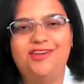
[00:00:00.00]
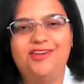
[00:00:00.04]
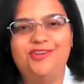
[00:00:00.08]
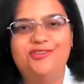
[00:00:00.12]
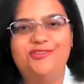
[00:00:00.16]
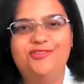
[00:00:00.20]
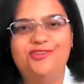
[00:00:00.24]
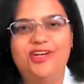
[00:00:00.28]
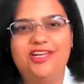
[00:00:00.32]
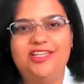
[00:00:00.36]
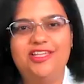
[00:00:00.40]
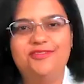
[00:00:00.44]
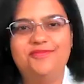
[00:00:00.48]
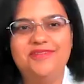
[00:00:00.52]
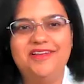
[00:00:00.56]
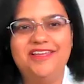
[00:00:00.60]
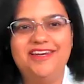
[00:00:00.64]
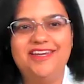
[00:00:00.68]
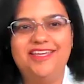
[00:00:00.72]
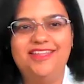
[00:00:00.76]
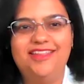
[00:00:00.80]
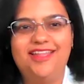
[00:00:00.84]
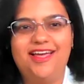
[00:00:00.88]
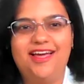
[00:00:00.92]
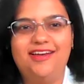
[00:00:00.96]
Thank you for
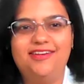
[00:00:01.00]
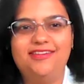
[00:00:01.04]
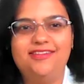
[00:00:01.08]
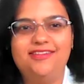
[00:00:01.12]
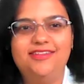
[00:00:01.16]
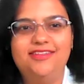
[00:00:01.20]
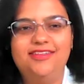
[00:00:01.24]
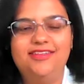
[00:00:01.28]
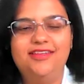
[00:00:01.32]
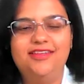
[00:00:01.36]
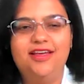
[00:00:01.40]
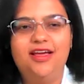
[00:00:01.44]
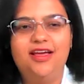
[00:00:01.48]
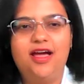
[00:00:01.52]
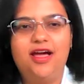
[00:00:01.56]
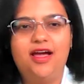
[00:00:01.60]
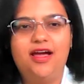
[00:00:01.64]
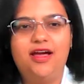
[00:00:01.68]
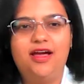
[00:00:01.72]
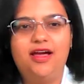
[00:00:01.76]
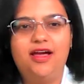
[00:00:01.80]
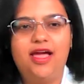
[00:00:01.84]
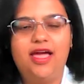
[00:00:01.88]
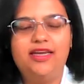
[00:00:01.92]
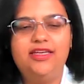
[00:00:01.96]
explaining that.
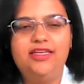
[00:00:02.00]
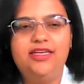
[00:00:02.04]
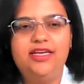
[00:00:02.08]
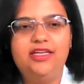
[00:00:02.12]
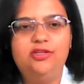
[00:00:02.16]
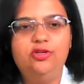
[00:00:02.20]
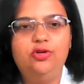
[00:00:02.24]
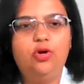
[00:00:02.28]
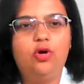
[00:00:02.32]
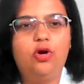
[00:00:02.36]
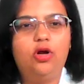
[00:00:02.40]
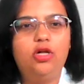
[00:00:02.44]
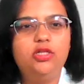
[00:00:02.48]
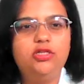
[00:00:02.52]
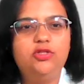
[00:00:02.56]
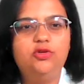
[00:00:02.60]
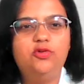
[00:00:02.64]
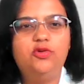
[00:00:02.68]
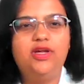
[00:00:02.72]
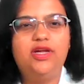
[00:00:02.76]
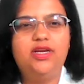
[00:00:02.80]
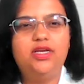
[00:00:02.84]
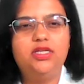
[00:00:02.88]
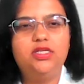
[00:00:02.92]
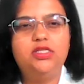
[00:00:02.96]
And can you also
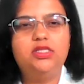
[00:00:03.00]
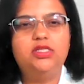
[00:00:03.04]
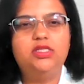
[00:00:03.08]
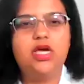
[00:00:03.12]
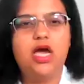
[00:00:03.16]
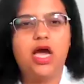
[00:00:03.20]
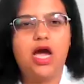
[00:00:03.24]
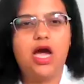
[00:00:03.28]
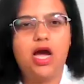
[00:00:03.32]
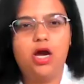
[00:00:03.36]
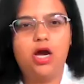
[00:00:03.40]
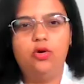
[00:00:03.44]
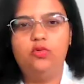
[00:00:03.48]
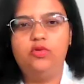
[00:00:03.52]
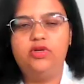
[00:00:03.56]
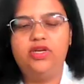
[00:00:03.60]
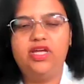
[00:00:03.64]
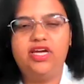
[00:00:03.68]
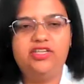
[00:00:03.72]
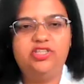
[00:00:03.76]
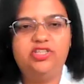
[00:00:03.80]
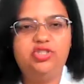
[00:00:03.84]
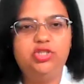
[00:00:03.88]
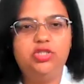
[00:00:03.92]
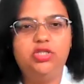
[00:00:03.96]
tell us how
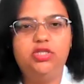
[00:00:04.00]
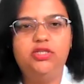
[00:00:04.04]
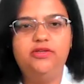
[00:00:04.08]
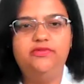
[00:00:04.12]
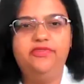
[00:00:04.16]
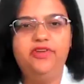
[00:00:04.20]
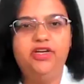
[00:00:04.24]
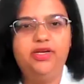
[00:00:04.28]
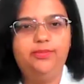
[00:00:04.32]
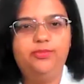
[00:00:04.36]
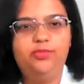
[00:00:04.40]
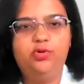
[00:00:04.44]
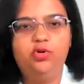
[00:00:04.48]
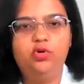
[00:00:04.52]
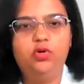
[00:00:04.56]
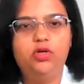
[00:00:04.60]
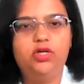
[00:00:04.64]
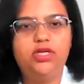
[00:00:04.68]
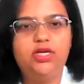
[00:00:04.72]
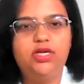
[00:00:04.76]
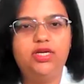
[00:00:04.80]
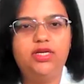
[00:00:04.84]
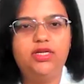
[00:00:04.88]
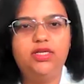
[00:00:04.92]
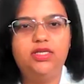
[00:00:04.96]
textured wheat
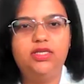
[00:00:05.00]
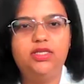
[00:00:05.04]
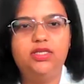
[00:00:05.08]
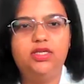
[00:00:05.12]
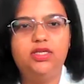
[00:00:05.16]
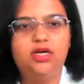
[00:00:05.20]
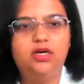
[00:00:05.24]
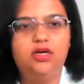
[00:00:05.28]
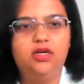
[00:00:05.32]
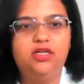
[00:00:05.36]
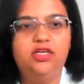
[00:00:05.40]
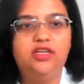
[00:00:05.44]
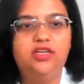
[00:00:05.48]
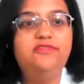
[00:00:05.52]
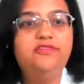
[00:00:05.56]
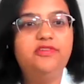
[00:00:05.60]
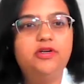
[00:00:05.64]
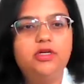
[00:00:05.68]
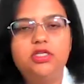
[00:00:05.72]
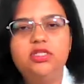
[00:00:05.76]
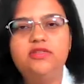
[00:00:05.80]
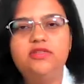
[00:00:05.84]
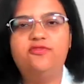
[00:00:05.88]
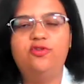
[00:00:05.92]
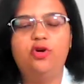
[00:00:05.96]
protein
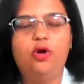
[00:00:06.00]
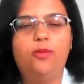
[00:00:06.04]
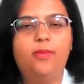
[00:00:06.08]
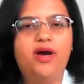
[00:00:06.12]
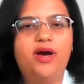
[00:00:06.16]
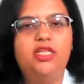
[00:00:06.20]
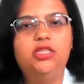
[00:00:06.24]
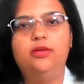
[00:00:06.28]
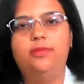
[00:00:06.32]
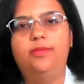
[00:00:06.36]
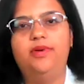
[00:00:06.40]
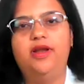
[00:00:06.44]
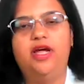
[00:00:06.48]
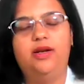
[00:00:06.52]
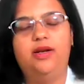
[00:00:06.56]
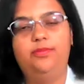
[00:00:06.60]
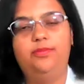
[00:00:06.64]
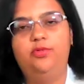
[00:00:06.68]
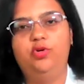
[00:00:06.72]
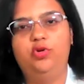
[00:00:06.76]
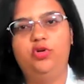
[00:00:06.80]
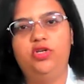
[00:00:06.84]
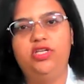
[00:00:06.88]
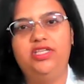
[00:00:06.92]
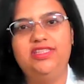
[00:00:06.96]
differs from other plant
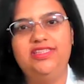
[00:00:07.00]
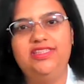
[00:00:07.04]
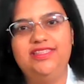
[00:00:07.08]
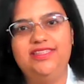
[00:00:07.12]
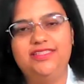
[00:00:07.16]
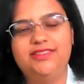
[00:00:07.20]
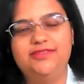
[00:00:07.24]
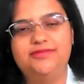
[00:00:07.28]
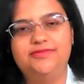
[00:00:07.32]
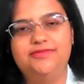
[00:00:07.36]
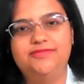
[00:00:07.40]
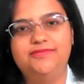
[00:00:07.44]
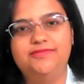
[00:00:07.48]
proteins?